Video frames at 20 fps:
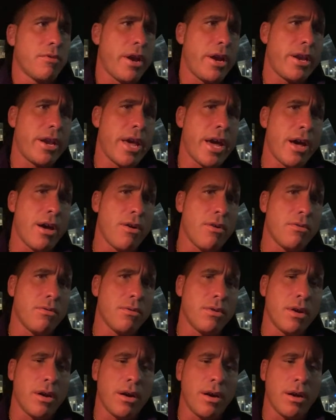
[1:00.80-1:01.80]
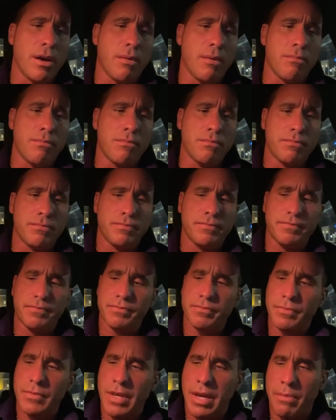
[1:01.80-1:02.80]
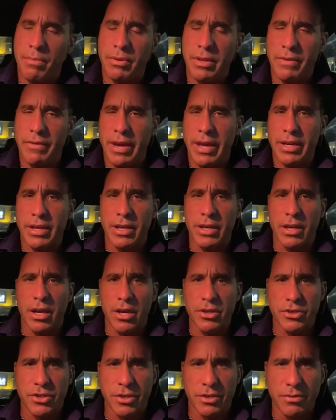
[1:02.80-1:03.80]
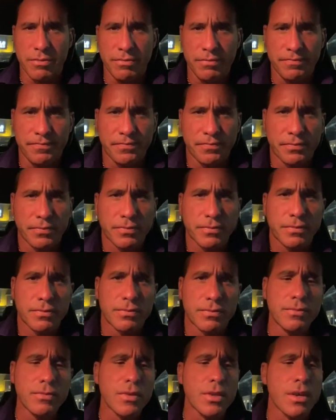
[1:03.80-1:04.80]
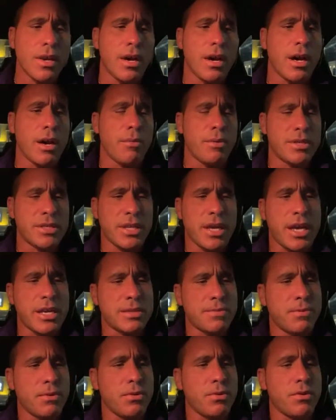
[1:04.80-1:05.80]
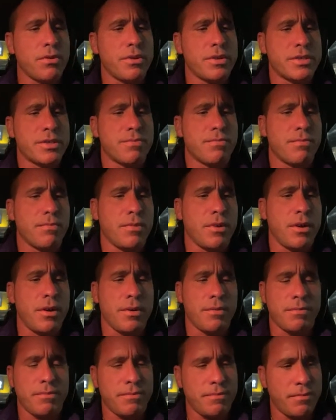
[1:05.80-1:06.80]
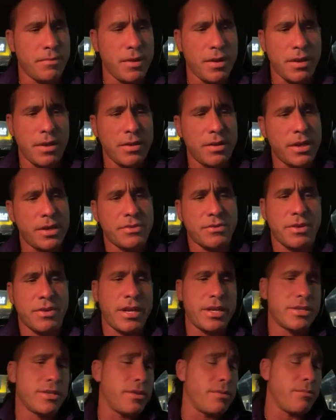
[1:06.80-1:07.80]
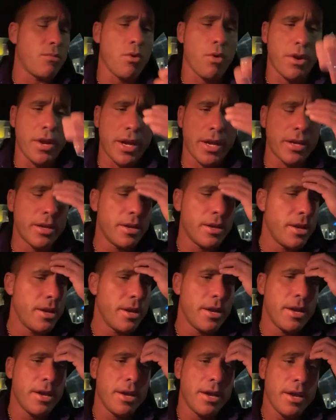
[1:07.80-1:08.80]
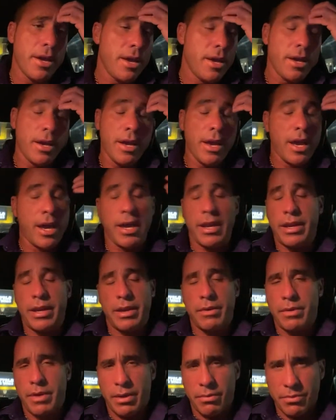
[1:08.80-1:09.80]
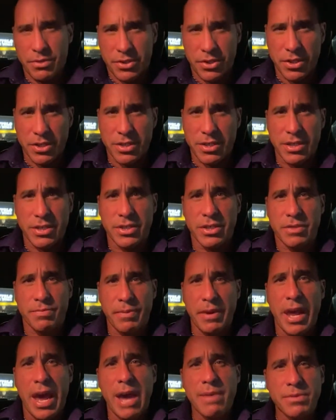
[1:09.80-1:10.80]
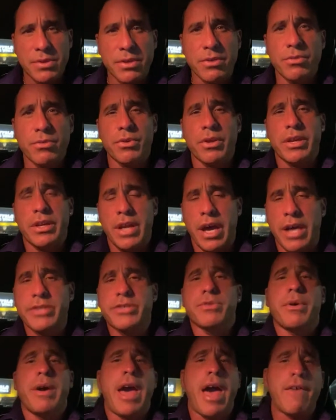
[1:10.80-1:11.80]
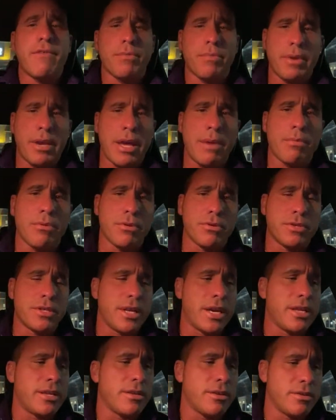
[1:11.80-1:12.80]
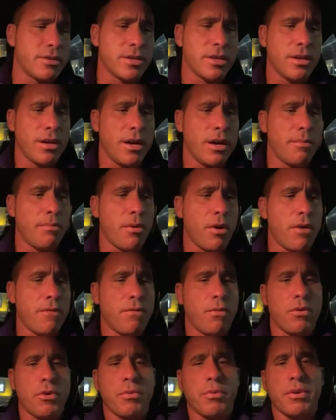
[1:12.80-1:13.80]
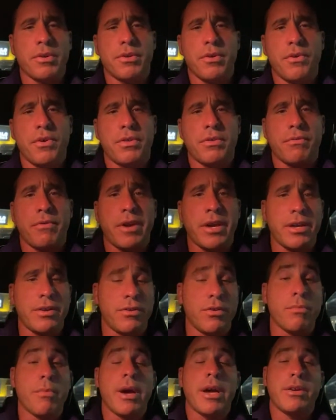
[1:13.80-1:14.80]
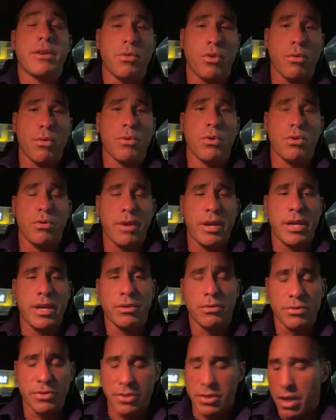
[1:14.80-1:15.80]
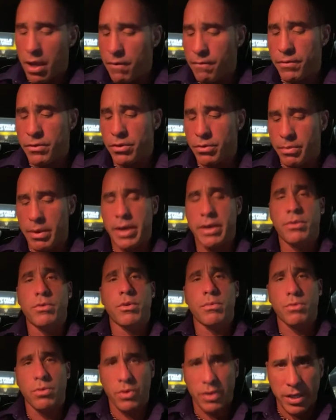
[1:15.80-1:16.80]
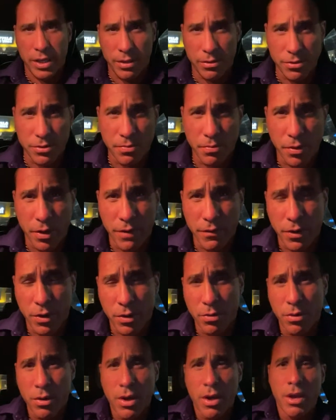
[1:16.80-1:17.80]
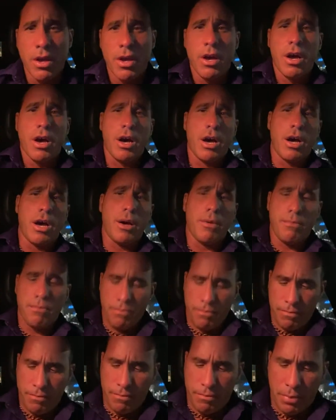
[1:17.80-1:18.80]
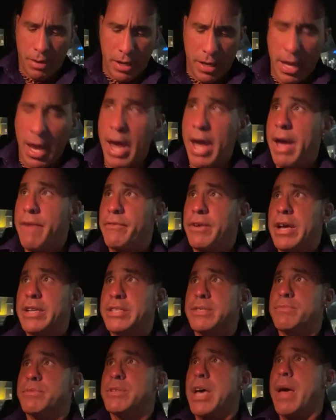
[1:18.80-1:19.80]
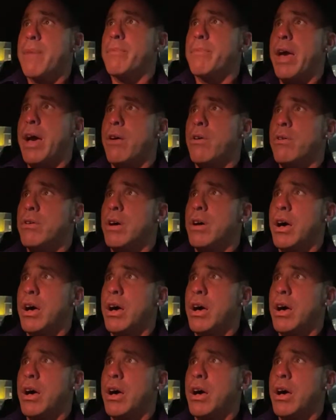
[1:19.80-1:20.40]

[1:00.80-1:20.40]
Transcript: right now. I believe I had a concussion. Went to the hospital yesterday into the morning, and it's just been absolutely nuts. So I haven't been able to get to bar 4133 and do my normal Eagles stuff or do my normal Eagles preview. But yeah, I've got some time now,